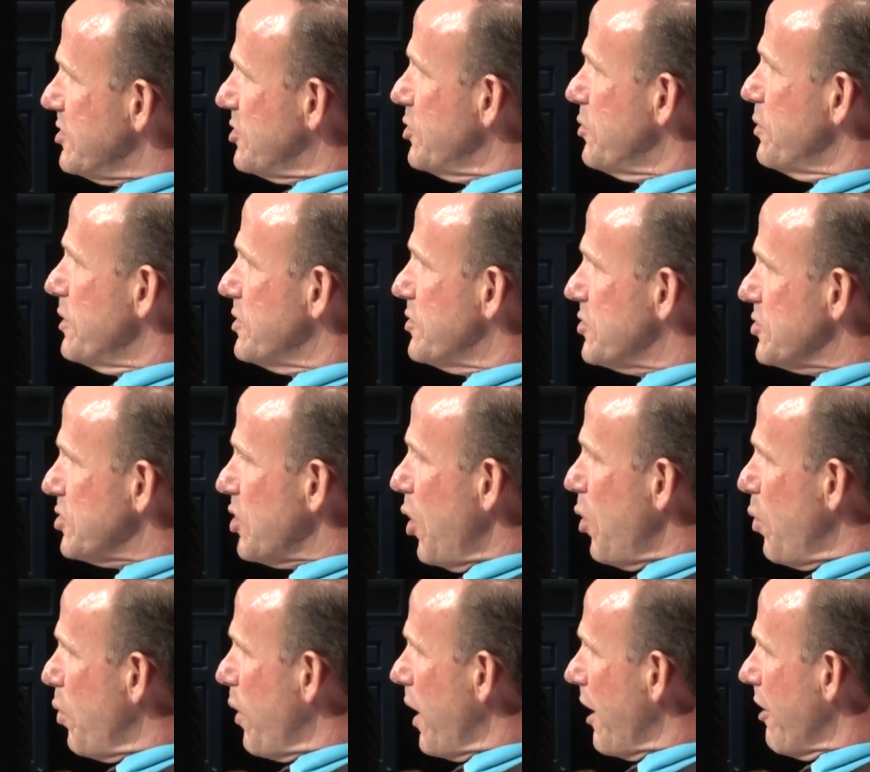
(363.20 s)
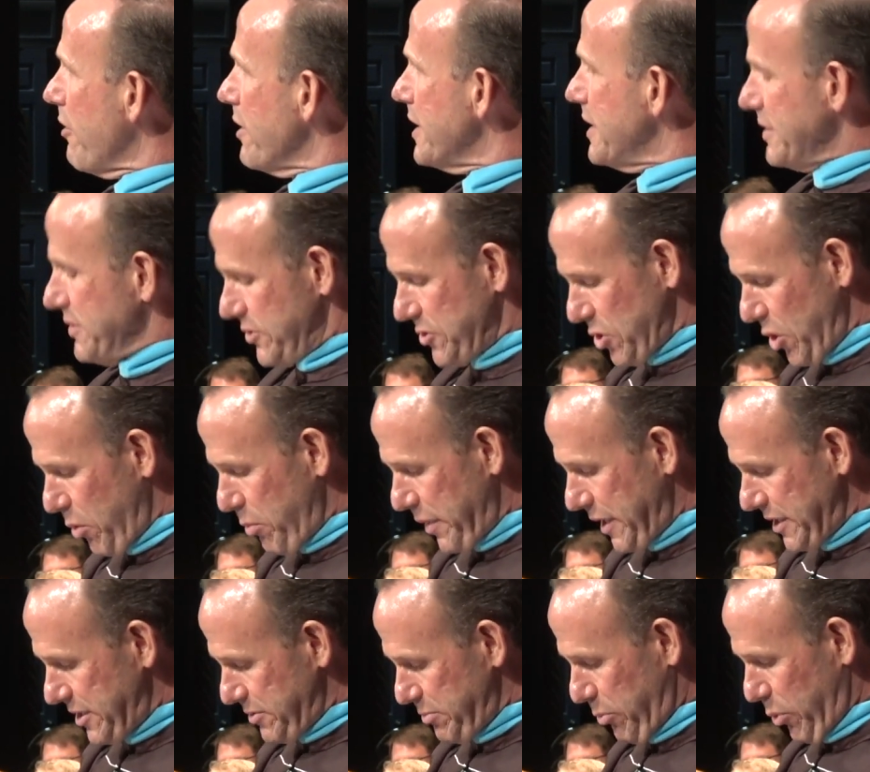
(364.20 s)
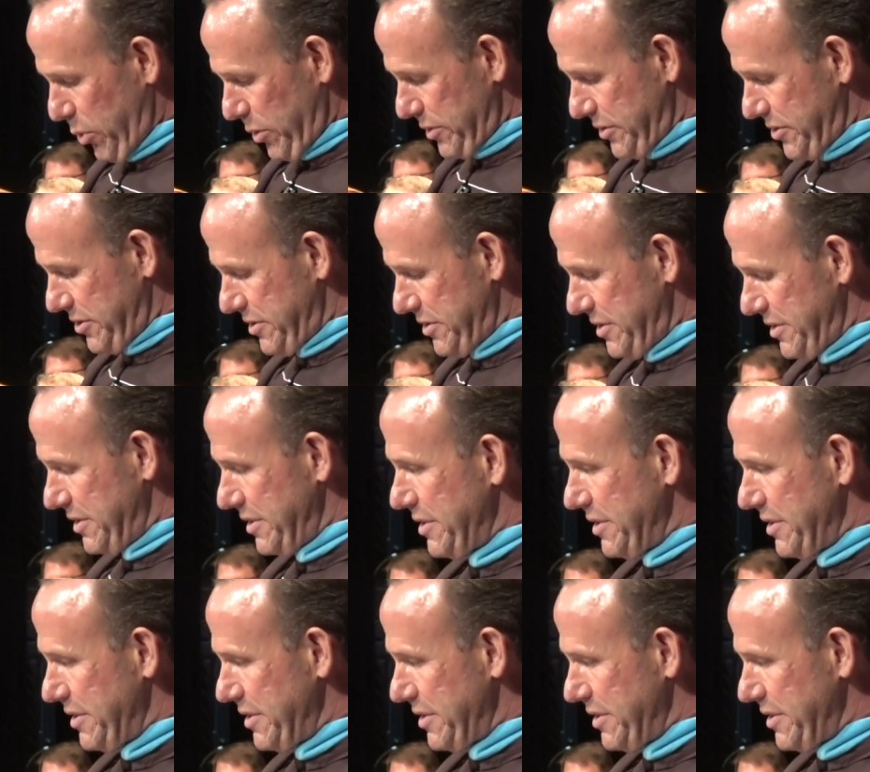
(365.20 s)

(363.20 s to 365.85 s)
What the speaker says: doing so well in so many sports.